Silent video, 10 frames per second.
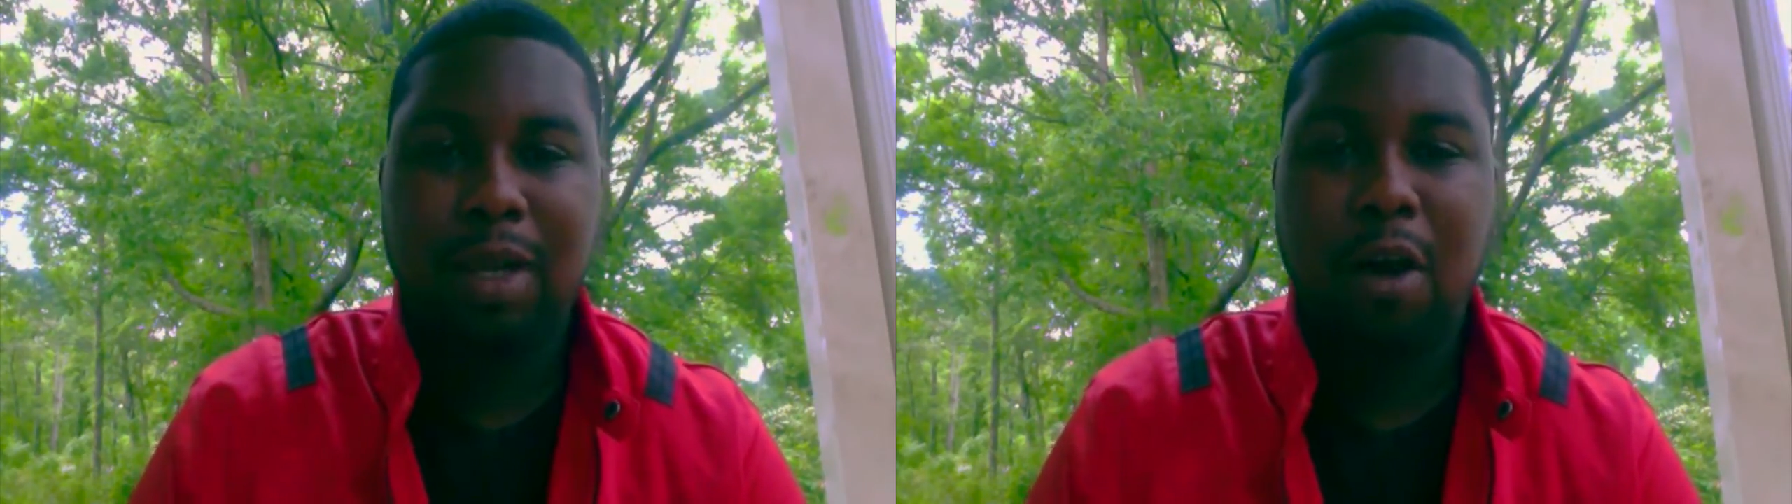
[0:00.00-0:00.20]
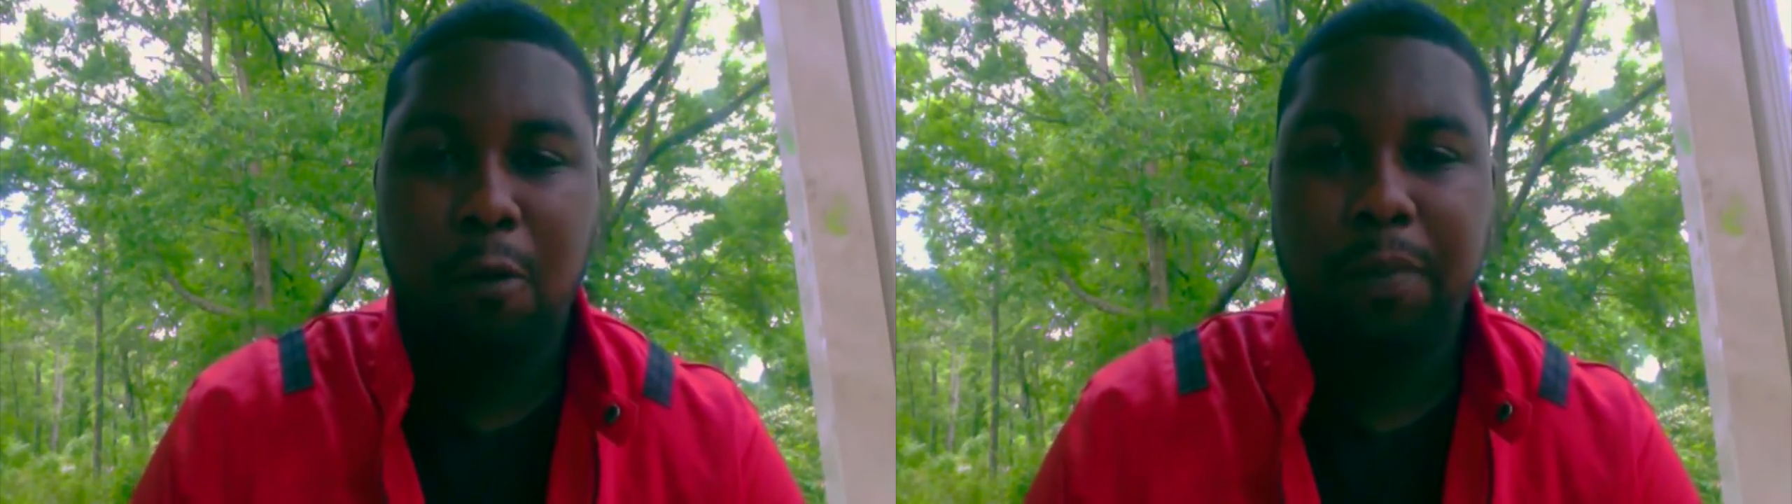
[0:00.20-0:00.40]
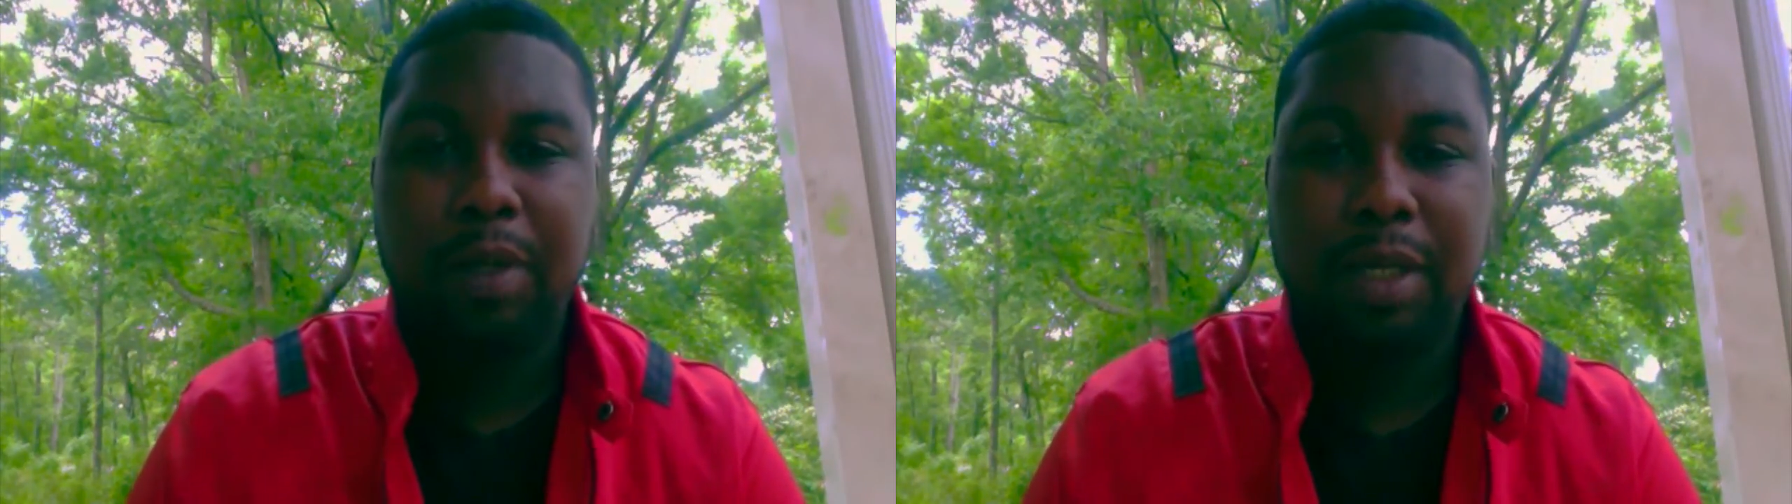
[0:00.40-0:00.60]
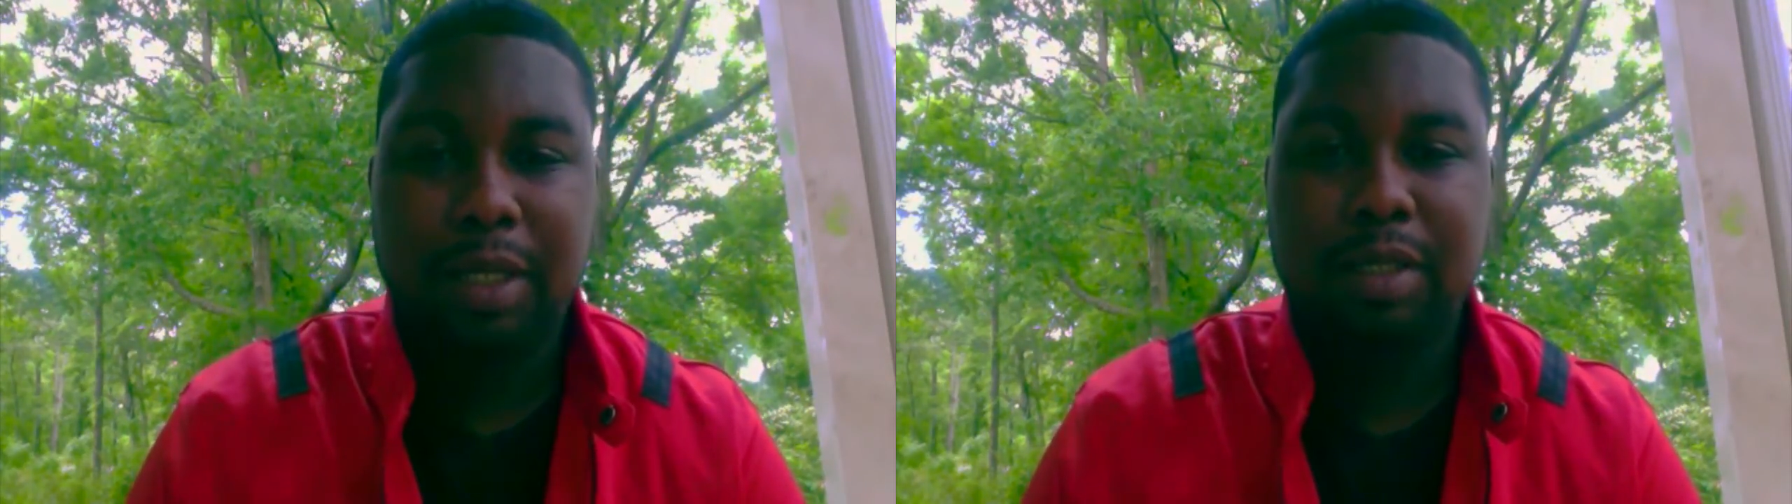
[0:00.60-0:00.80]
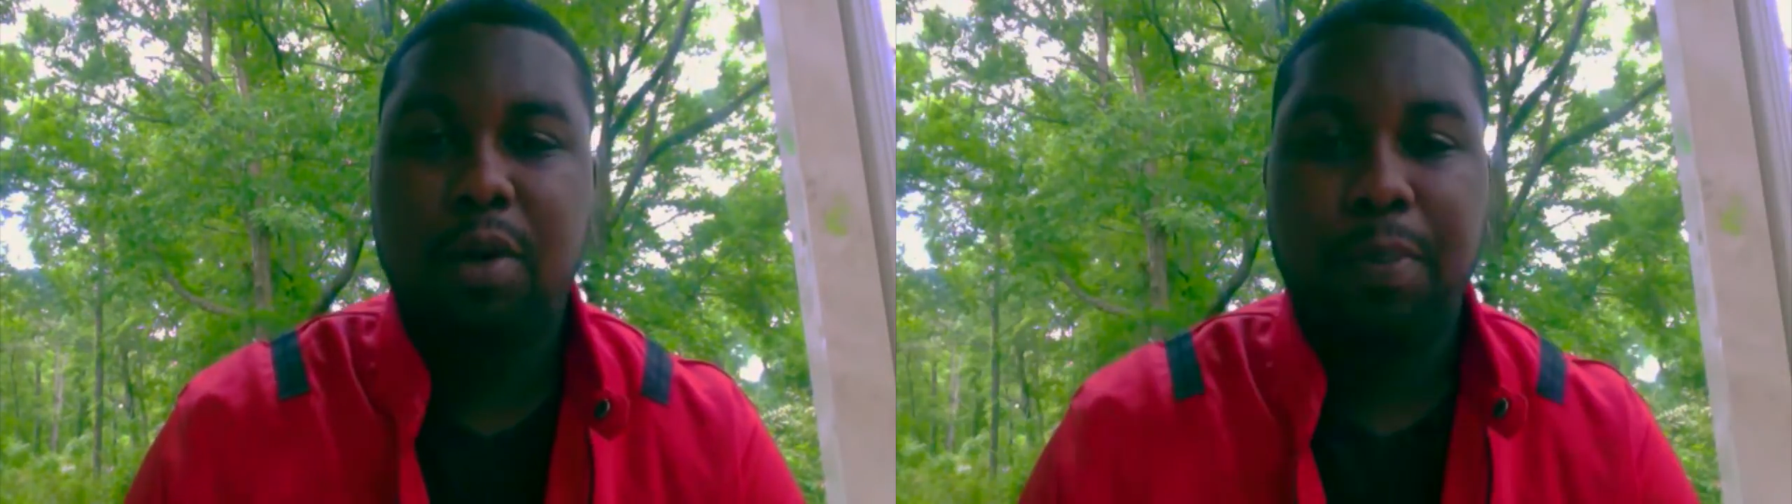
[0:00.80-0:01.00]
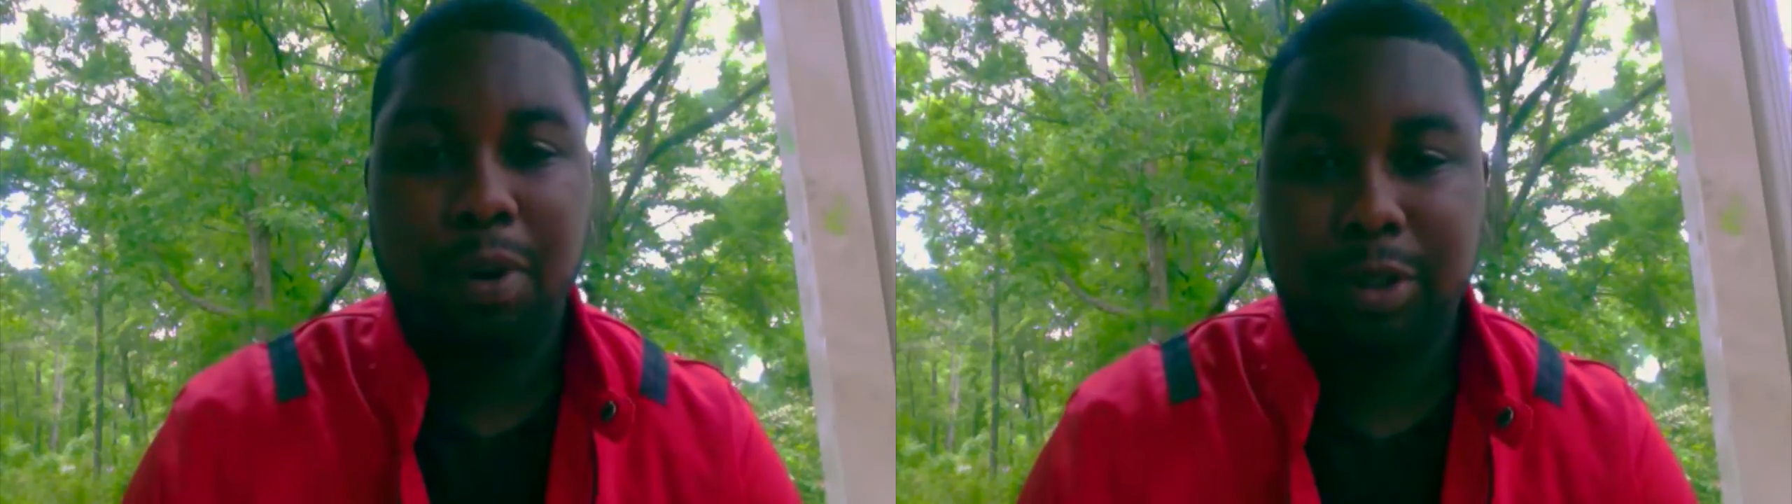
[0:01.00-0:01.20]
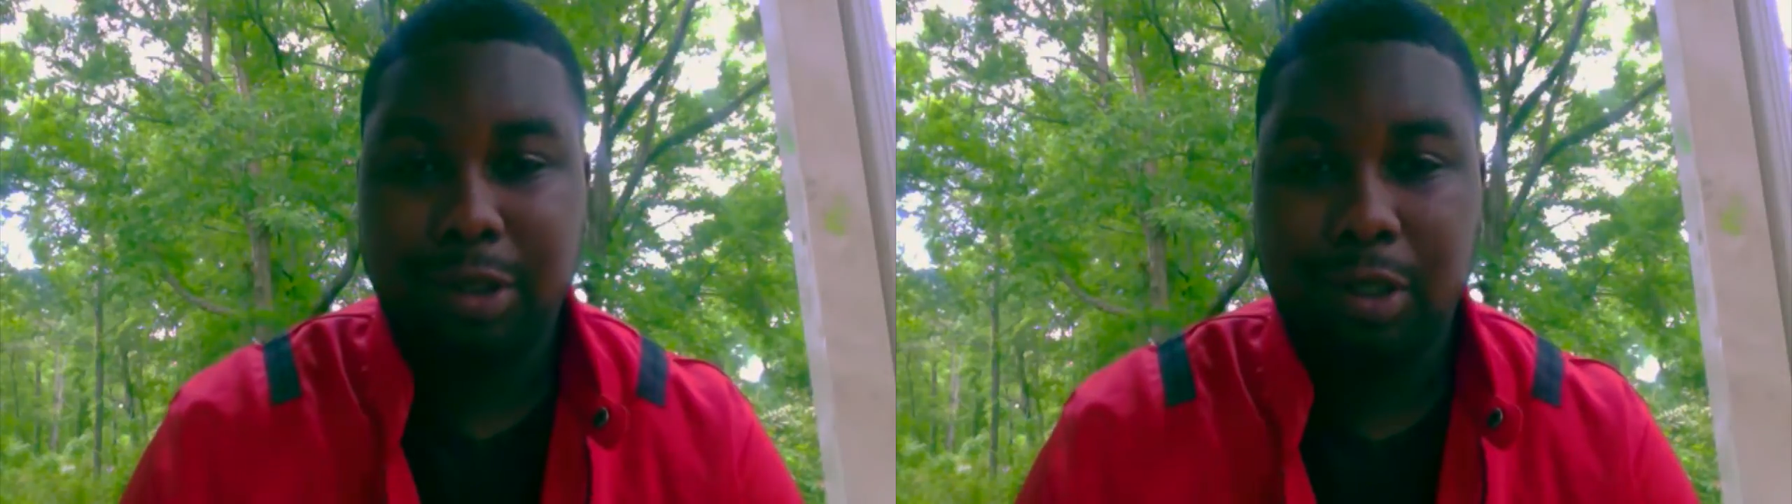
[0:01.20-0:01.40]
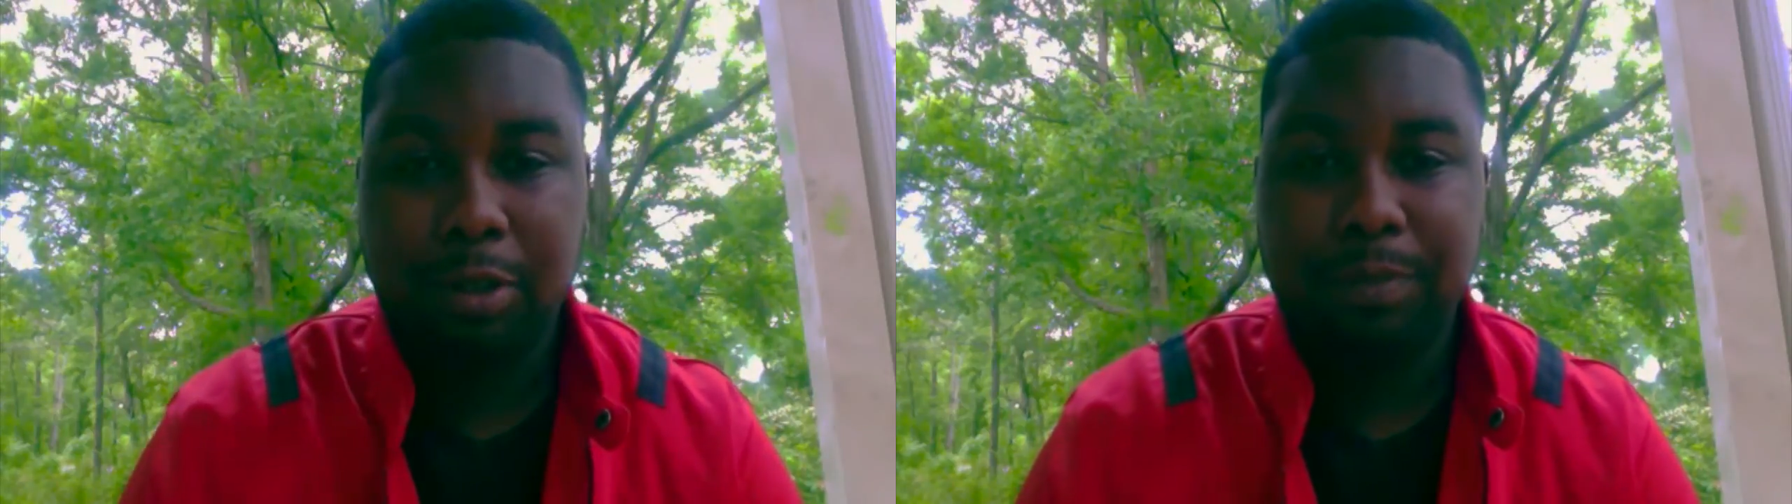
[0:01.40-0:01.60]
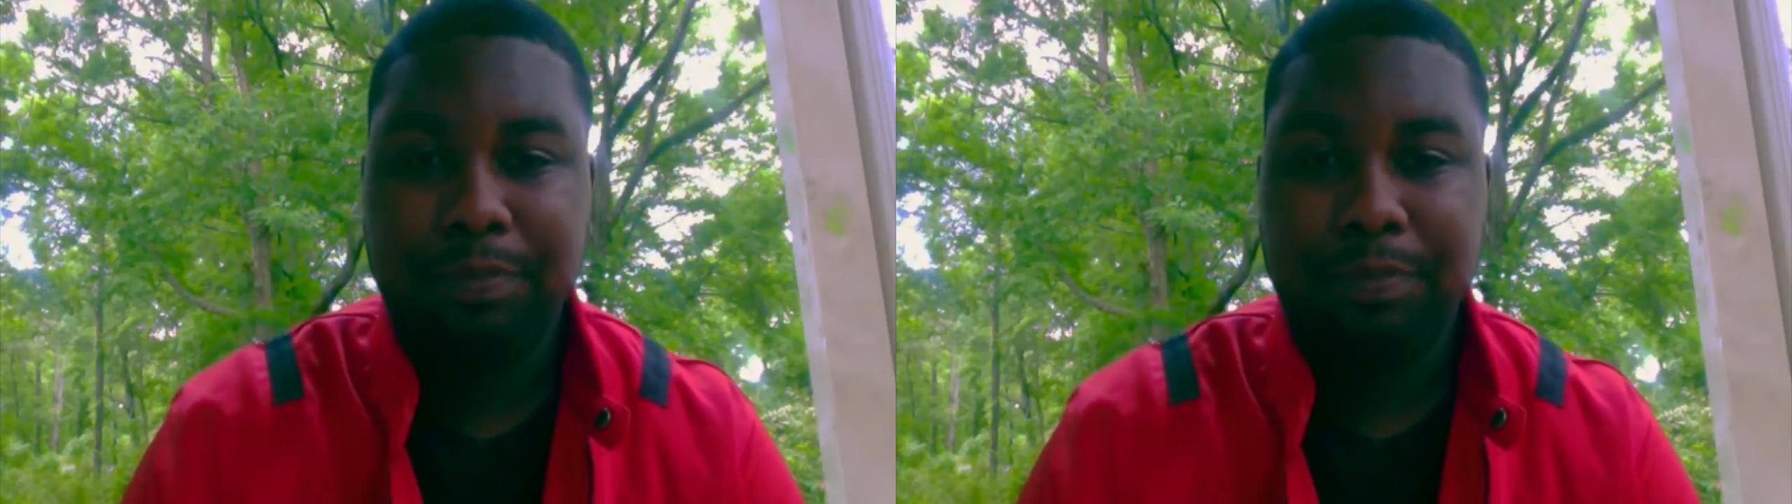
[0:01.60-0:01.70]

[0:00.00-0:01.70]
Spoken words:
hoping he gets up on his luck."